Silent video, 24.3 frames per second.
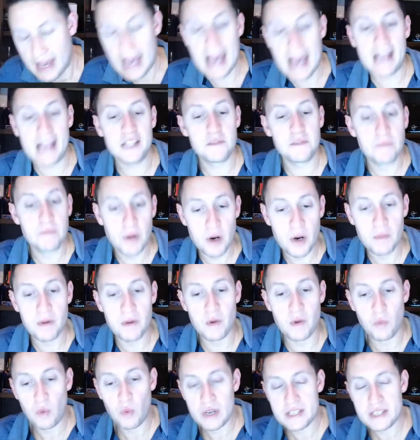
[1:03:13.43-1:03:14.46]
Adds
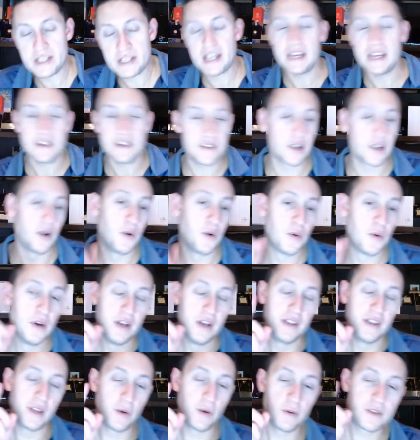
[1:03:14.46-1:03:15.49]
bourbon whiskey. So
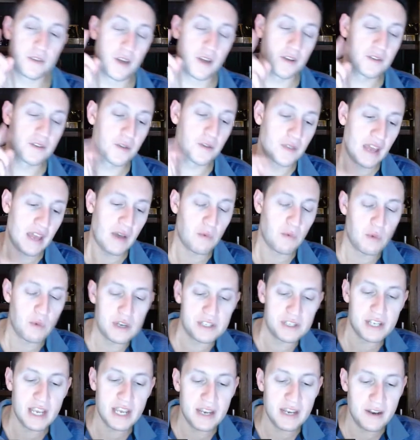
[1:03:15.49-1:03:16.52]
there was also that
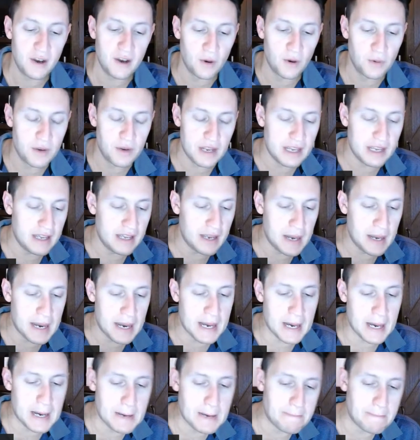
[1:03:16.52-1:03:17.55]
whiskey note in
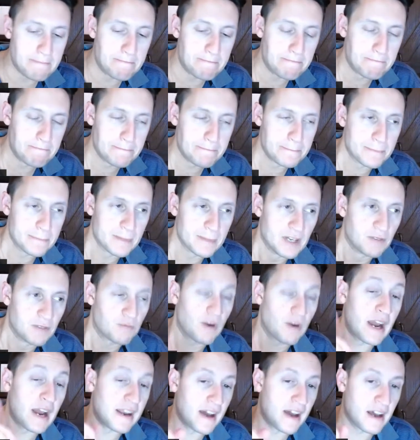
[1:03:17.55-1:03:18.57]
um,
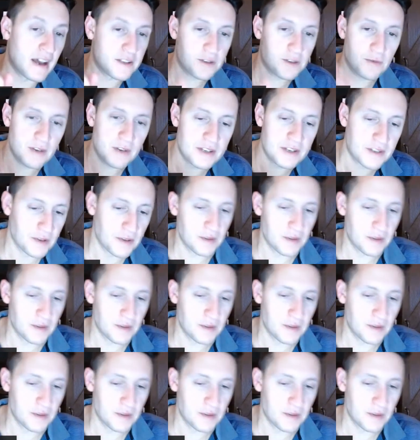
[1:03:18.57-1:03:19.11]
rhinoceros.